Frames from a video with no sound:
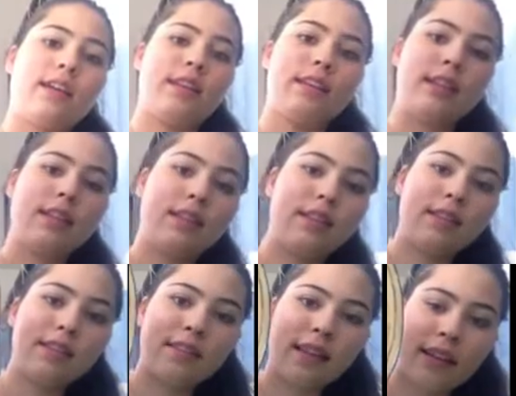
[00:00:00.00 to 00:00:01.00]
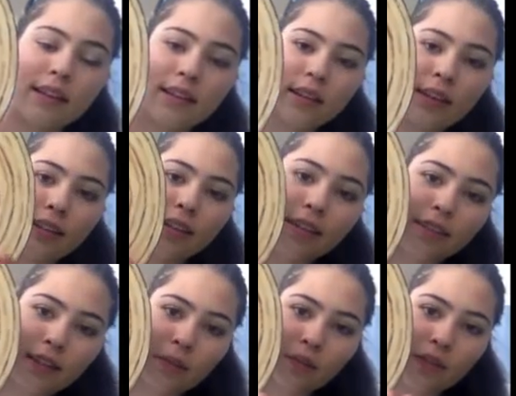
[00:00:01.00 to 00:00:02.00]
And then this end, I did the
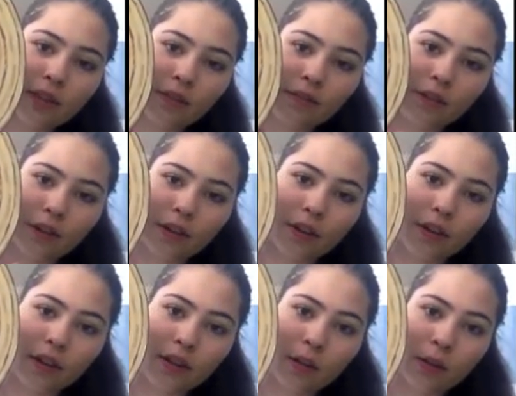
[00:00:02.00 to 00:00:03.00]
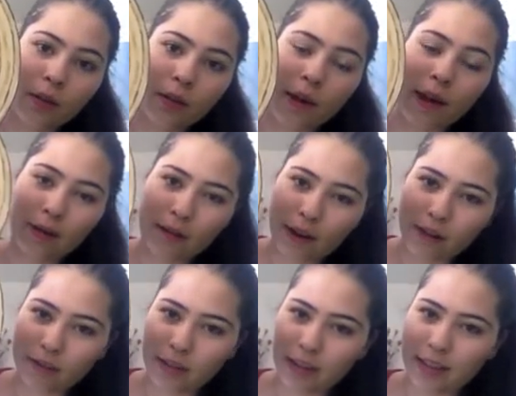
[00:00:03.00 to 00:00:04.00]
same thing for the
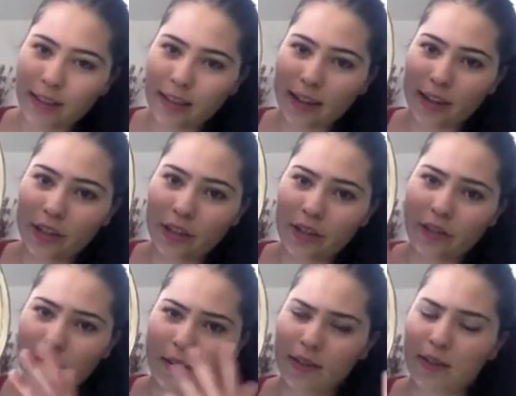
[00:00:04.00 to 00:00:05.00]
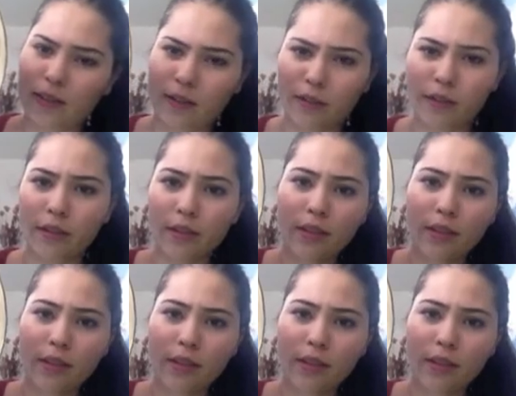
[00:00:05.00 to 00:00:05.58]
background, and then I just did a little